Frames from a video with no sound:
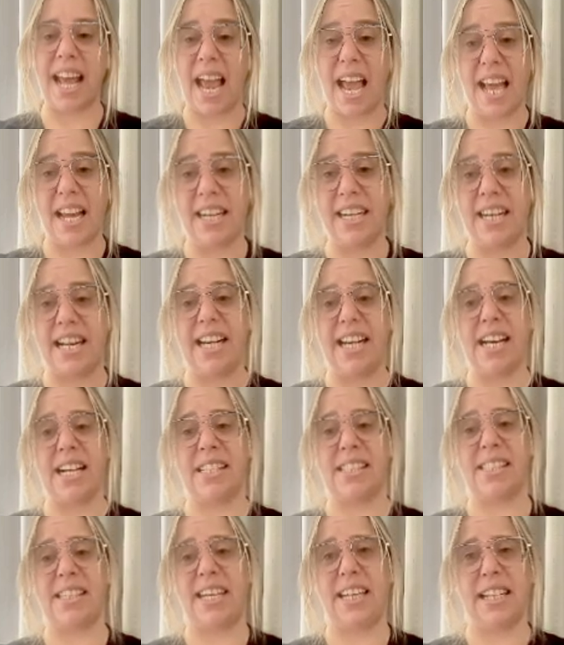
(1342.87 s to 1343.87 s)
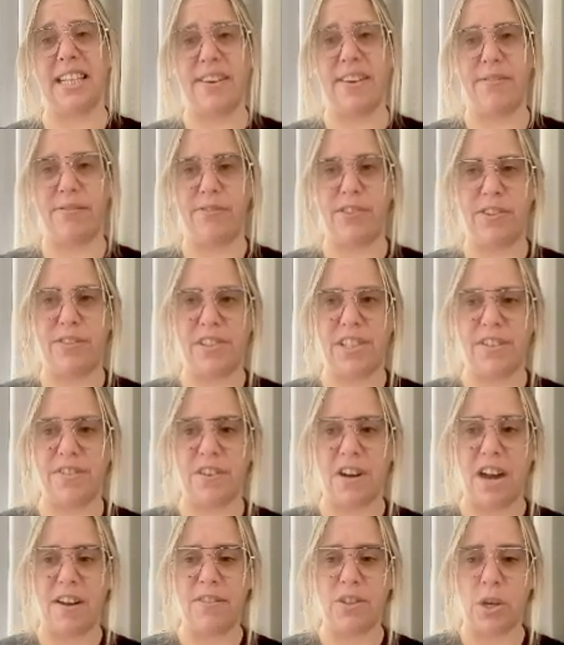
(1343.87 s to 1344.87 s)
and an ERC
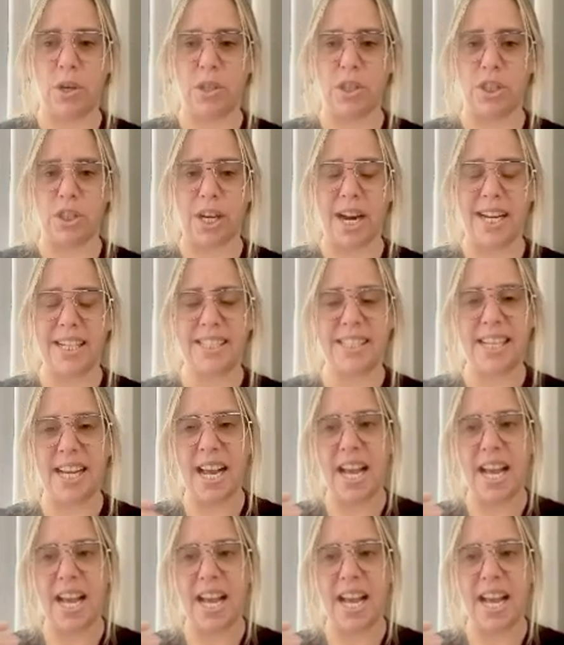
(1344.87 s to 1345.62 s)
1155 contract